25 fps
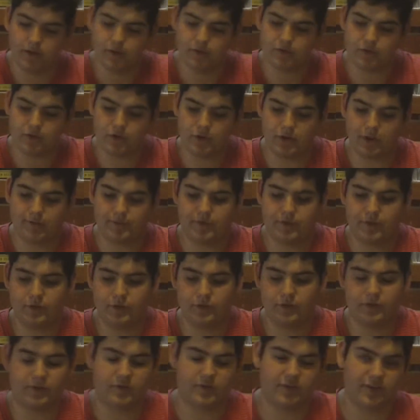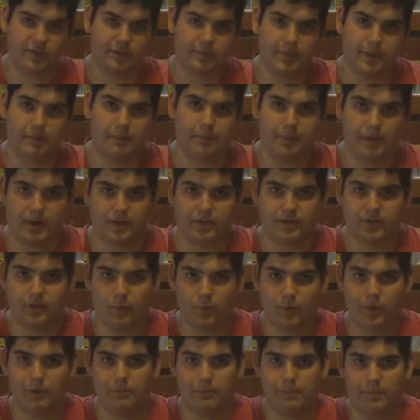So you'll have to use a 6-pin plus the
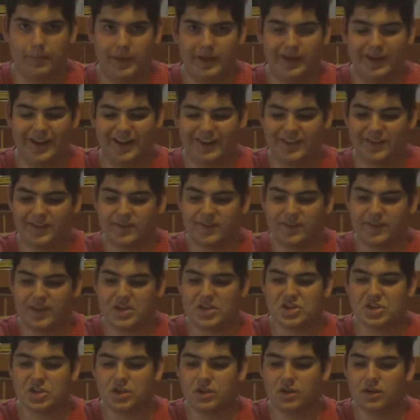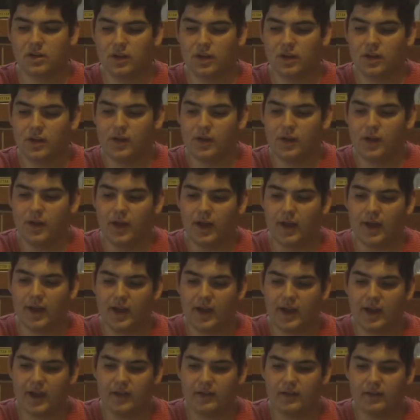1-pin extension.
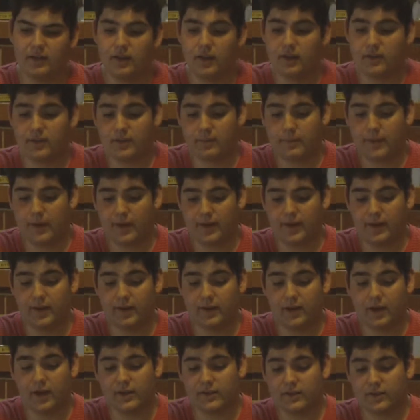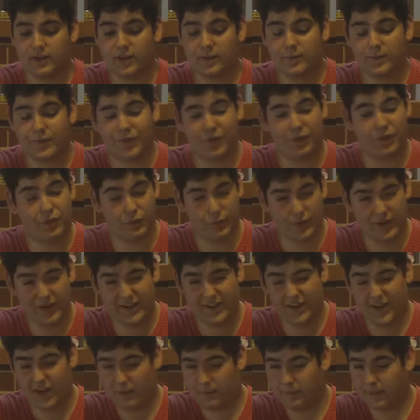And that's about it, guys. It comes with 3
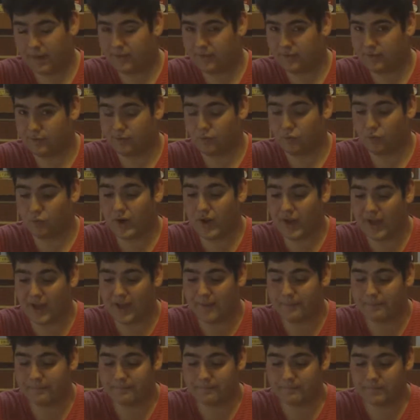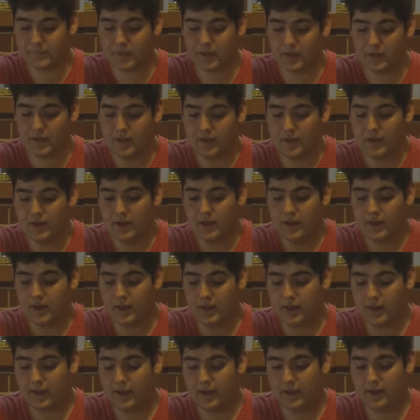gigabytes of RAM.
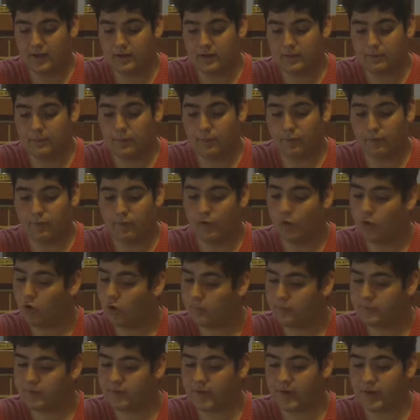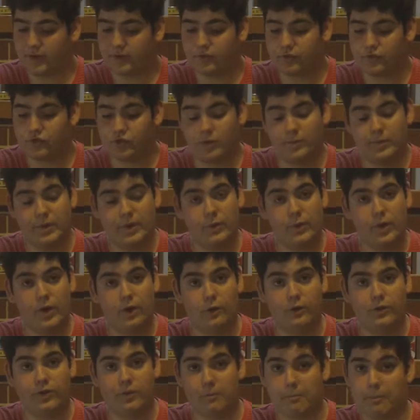It performs extremely
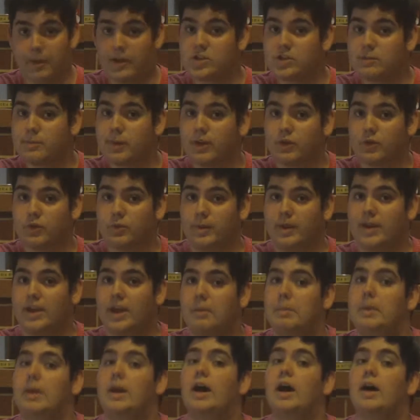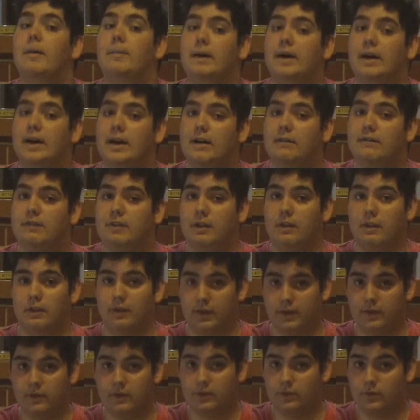well. Some benchmarks will be coming up after
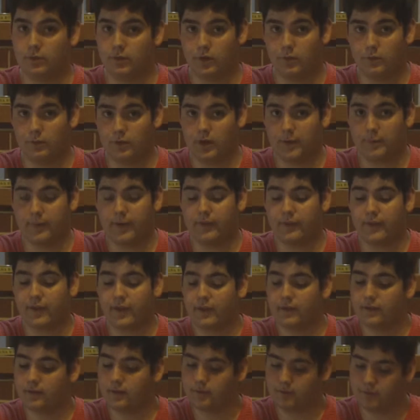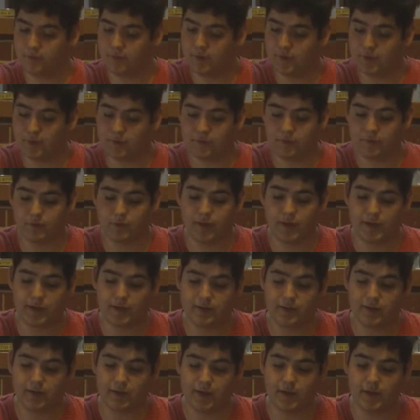this. Do not worry about that. The video is not
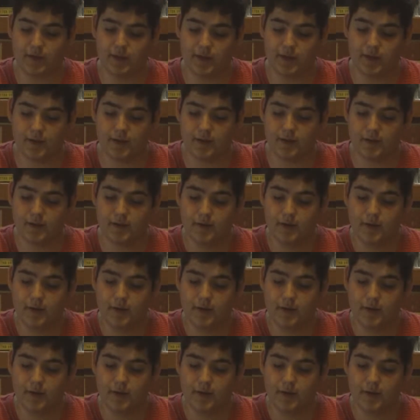ending here.